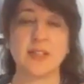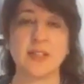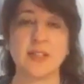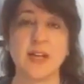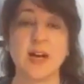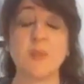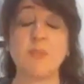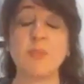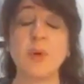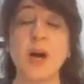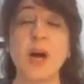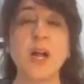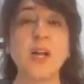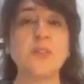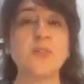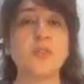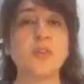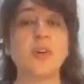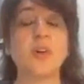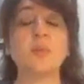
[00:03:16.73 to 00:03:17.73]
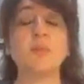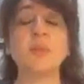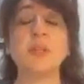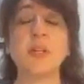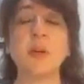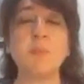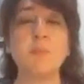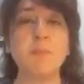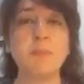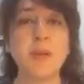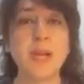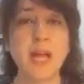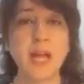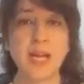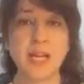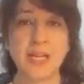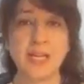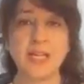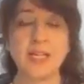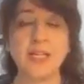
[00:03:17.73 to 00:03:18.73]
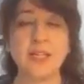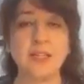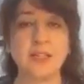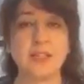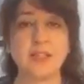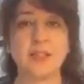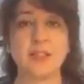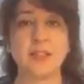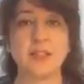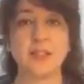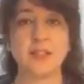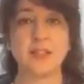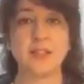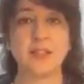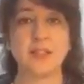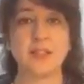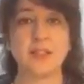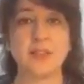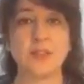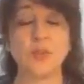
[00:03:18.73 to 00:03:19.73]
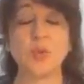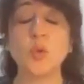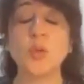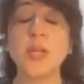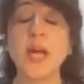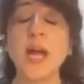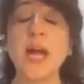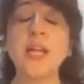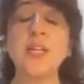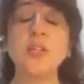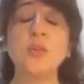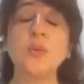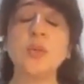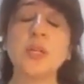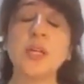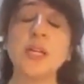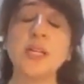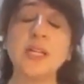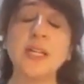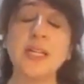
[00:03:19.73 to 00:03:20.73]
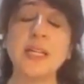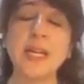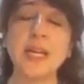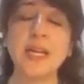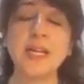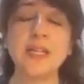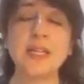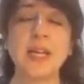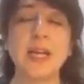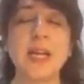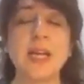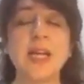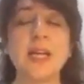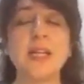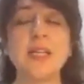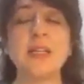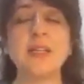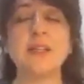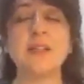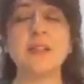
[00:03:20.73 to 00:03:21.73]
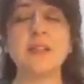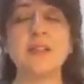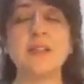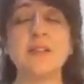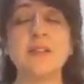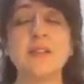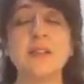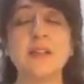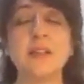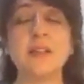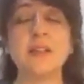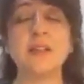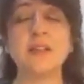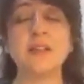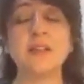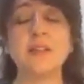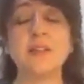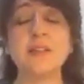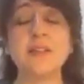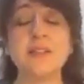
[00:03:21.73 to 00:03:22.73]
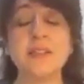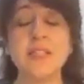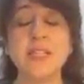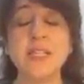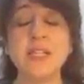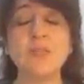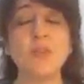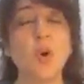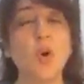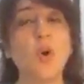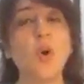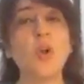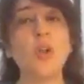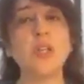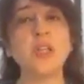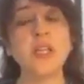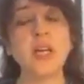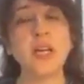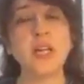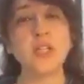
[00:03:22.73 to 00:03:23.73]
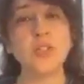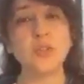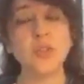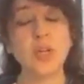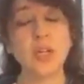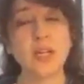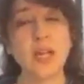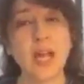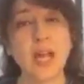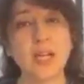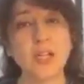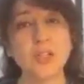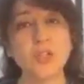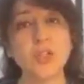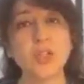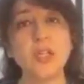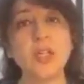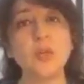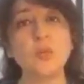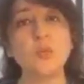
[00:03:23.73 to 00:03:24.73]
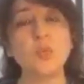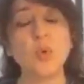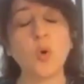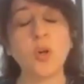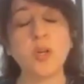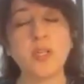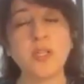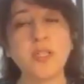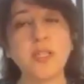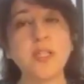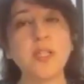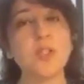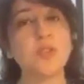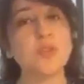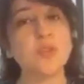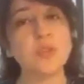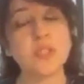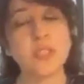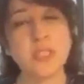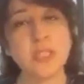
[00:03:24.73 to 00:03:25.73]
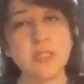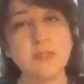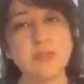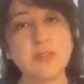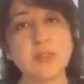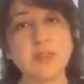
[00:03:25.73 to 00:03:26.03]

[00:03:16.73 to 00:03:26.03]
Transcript: apart from complying so that you can get and receive all that you are actually wanting to receive?